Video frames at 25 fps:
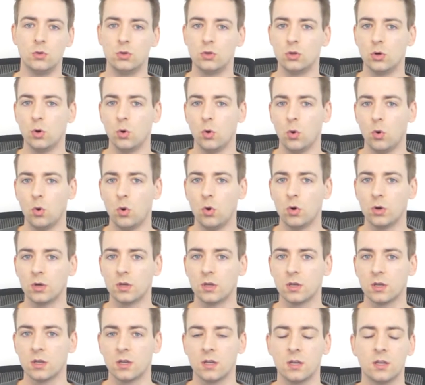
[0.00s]

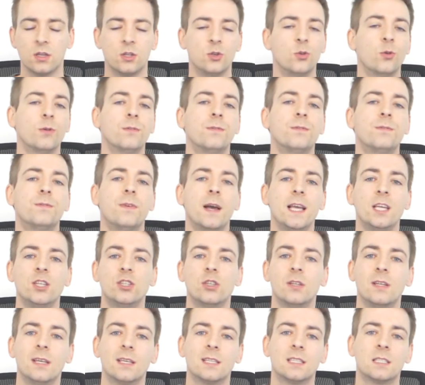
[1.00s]
talk, your
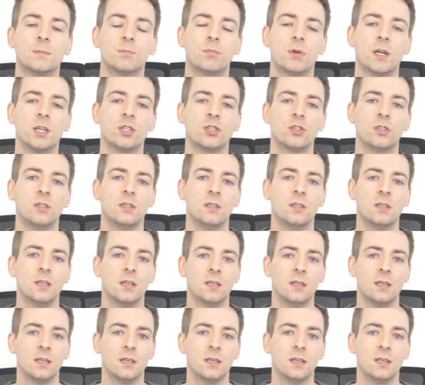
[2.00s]
facial expression,